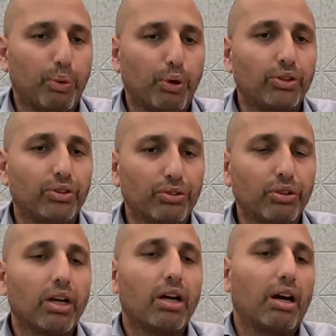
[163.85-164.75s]
points
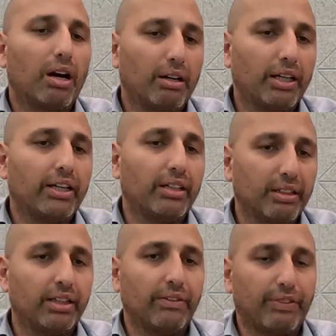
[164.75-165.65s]
in
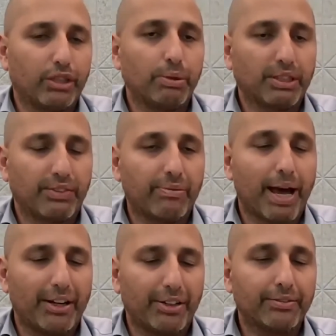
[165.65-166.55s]
a very specific
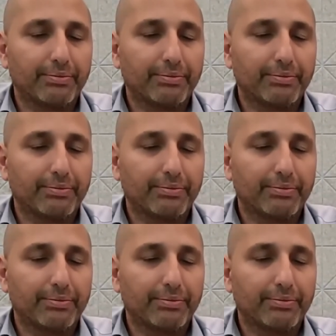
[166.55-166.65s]
manner.